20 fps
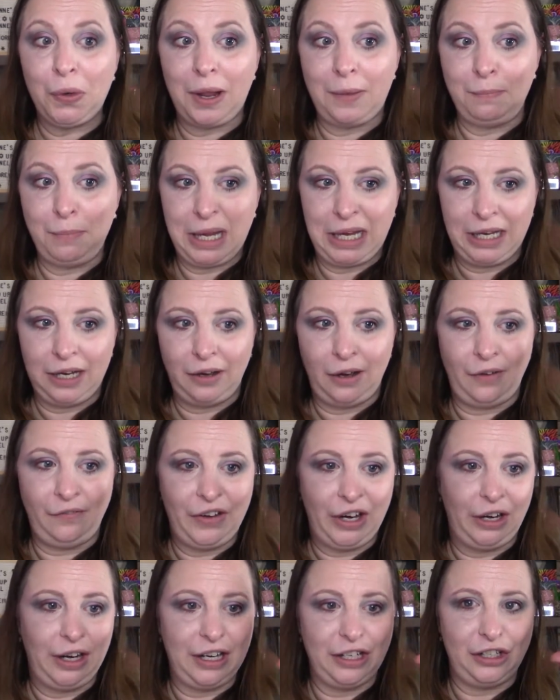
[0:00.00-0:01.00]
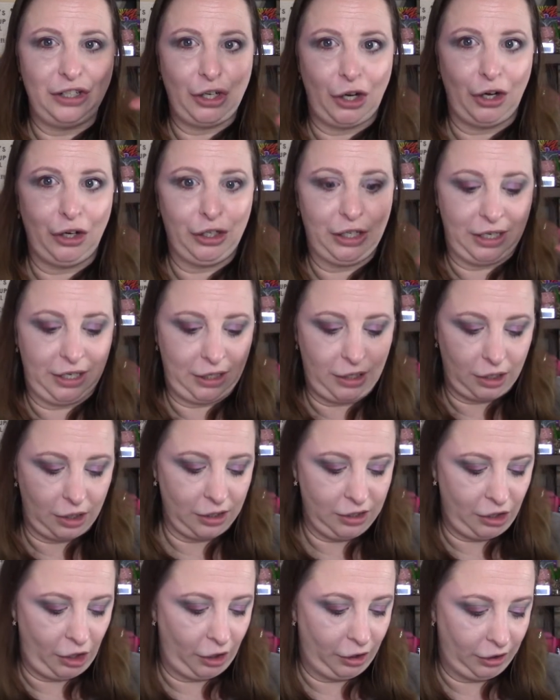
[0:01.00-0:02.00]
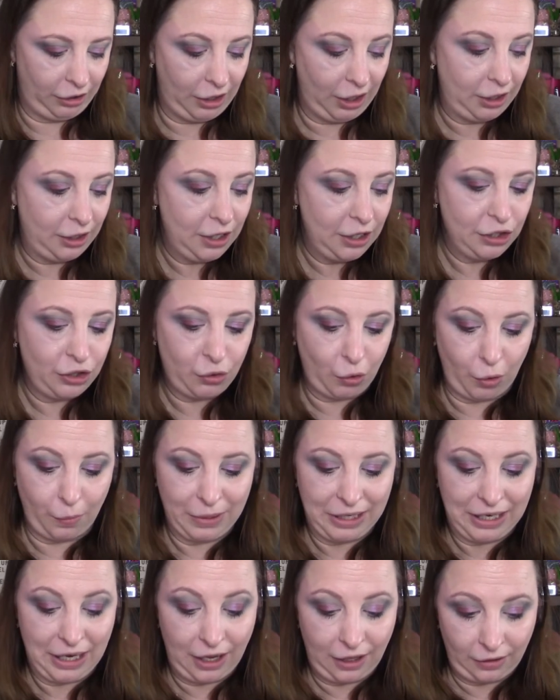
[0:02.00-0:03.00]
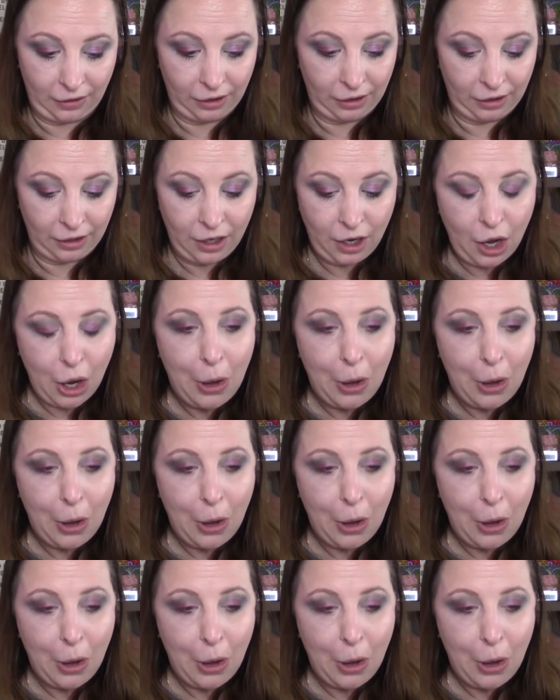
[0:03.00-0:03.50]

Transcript: and made it a very darky, dark, stormy color.